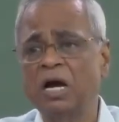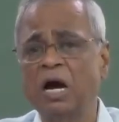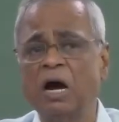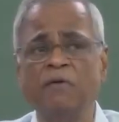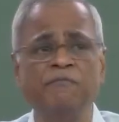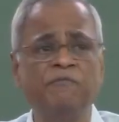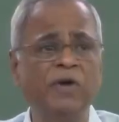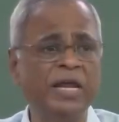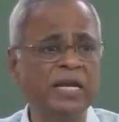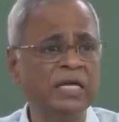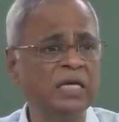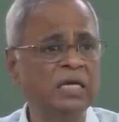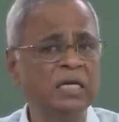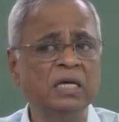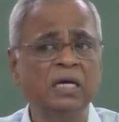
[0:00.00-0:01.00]
a
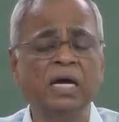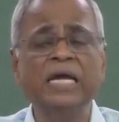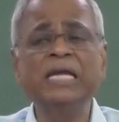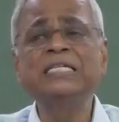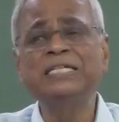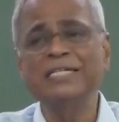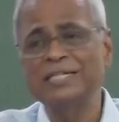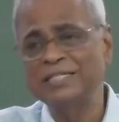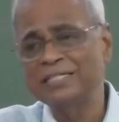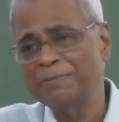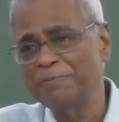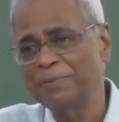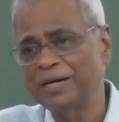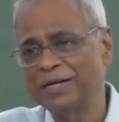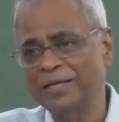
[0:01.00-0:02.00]
very
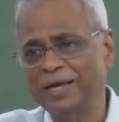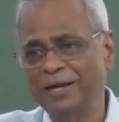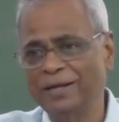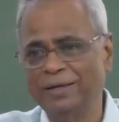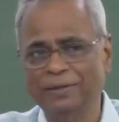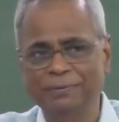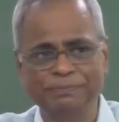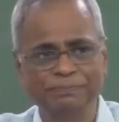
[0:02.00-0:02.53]
interdisciplinary area.